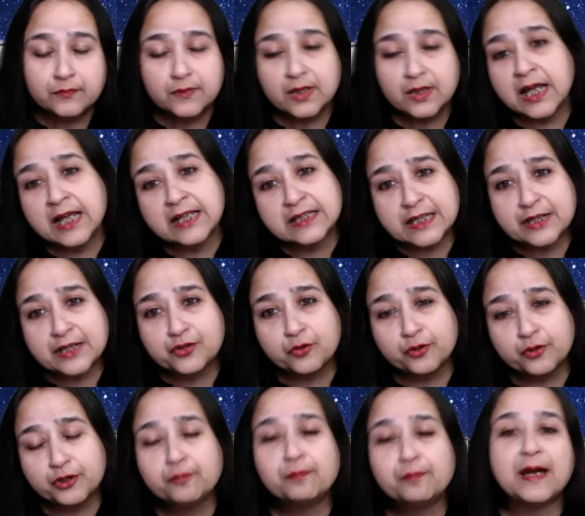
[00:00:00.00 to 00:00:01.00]
As I told
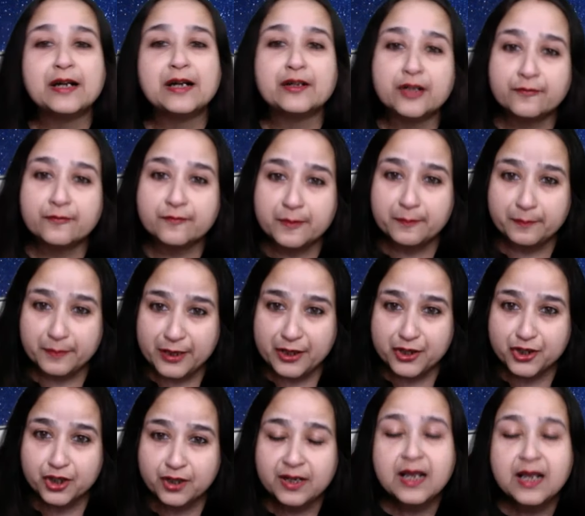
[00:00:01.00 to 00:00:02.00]
you, paragraph completion
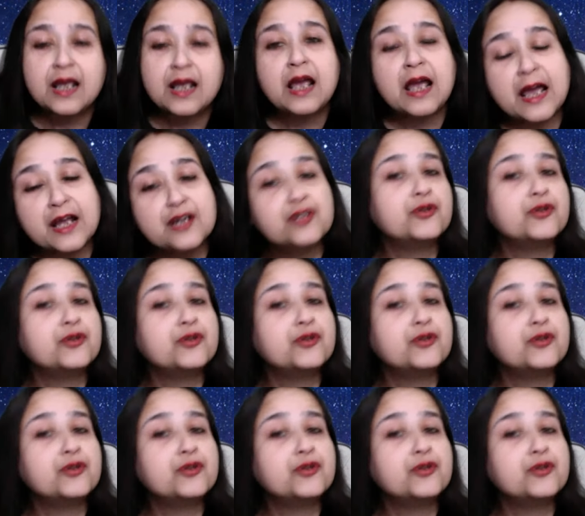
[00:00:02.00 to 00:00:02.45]
and